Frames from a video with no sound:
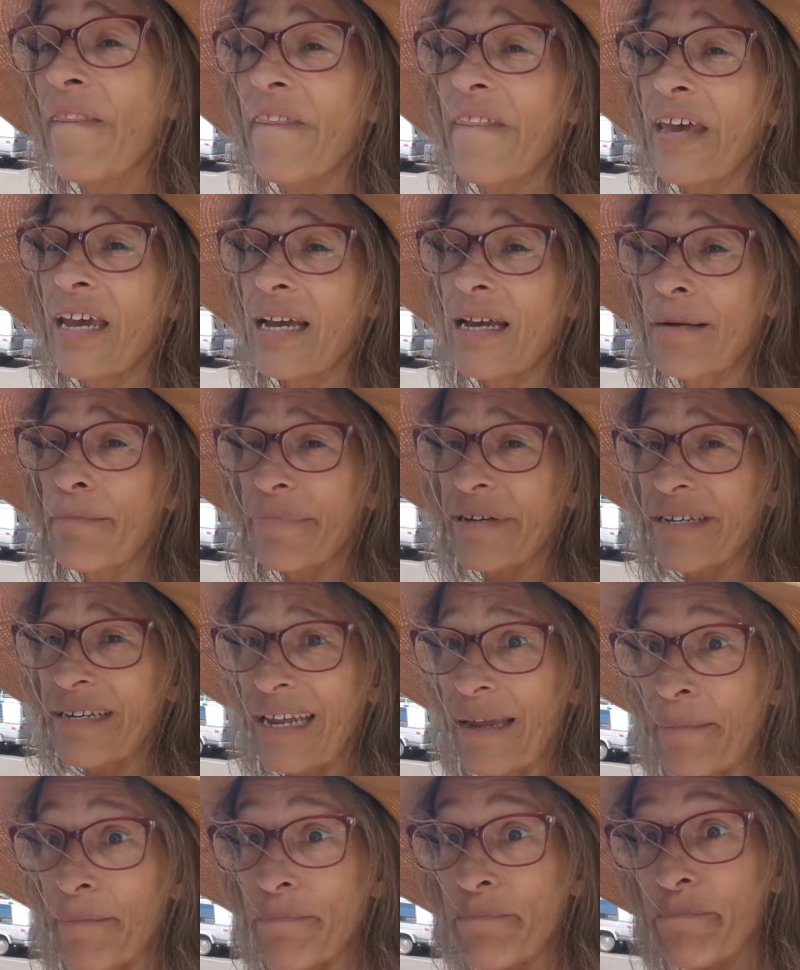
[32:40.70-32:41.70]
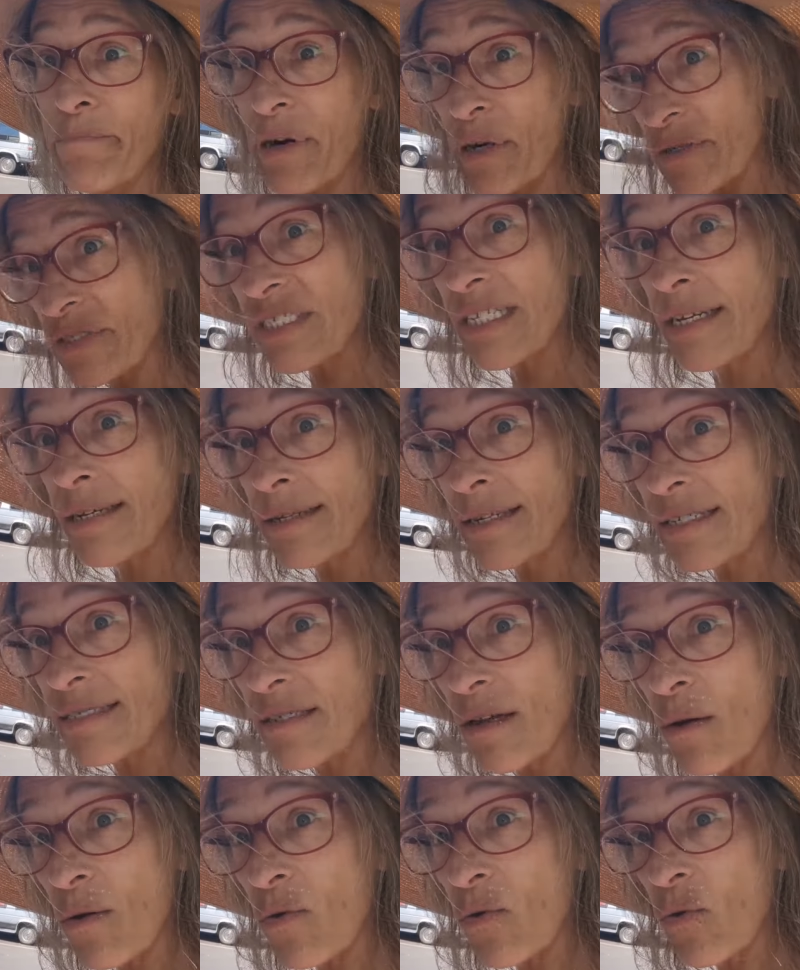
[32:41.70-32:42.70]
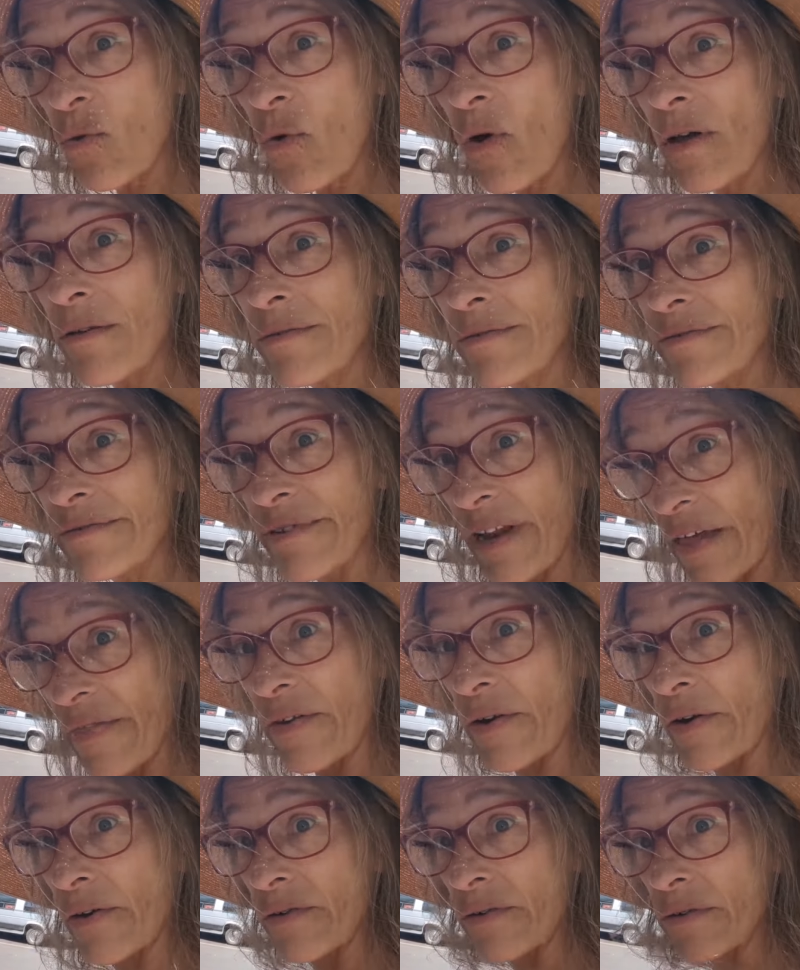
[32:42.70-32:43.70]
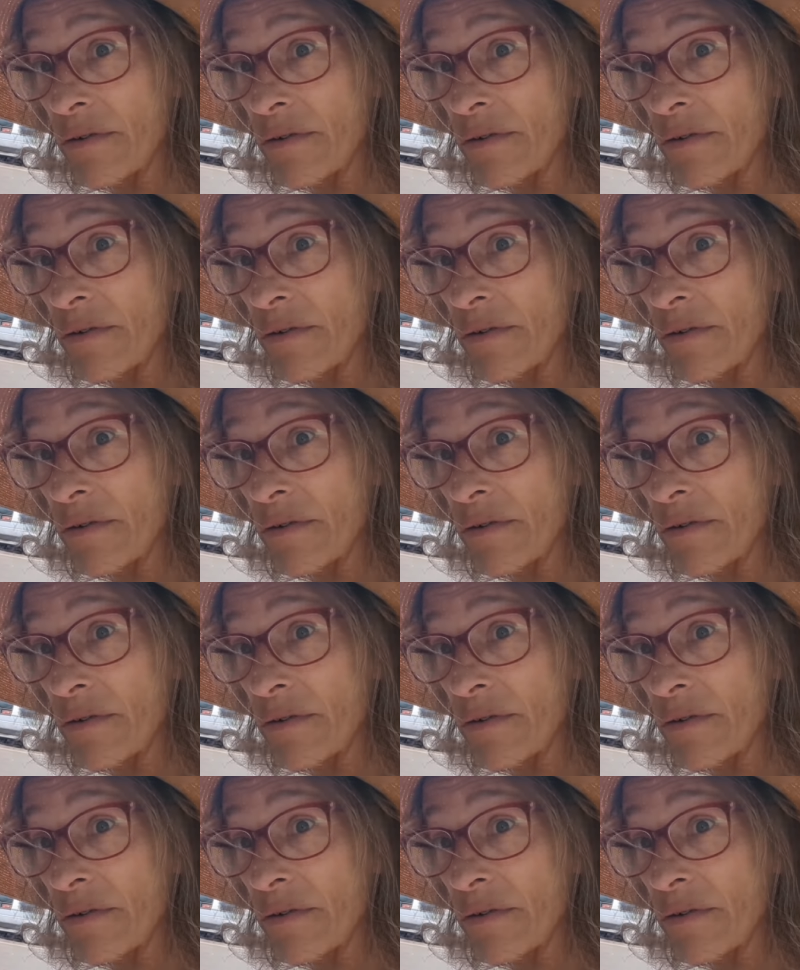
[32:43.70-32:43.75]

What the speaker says: thing, but in person is a whole another.